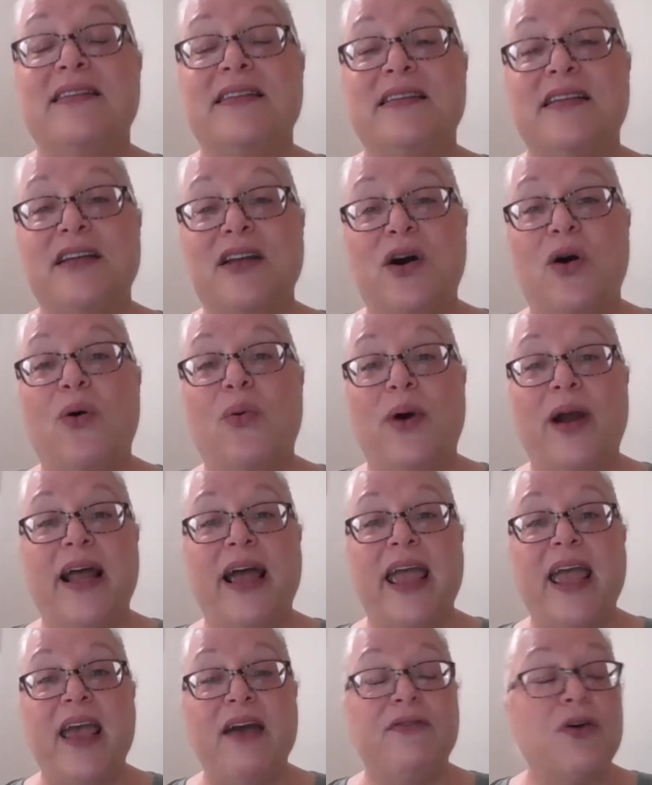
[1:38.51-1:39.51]
to know what
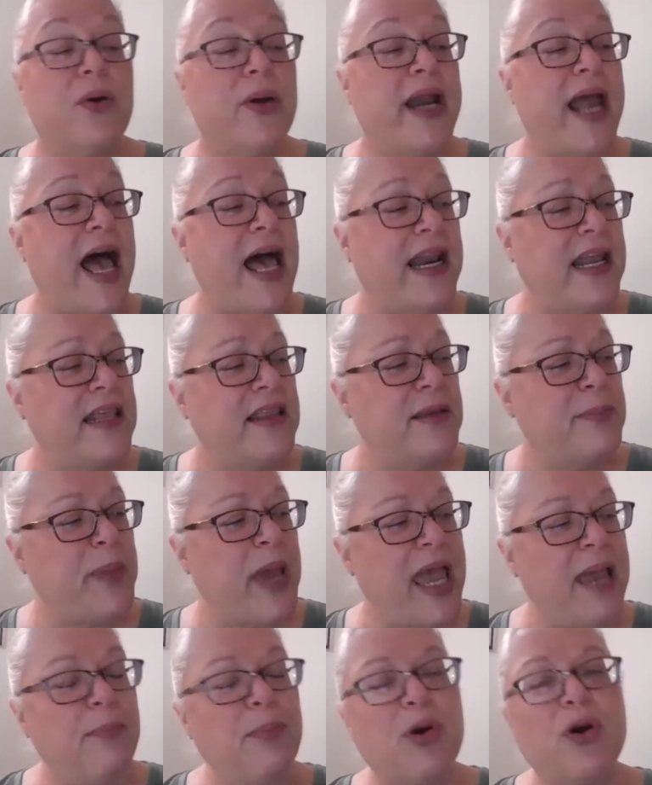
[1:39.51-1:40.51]
I have going on. And the
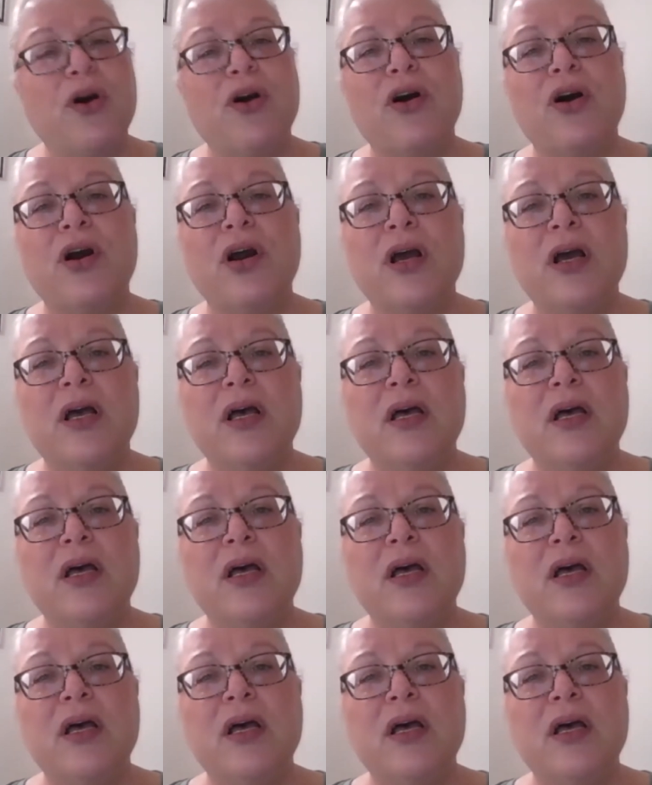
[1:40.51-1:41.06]
paper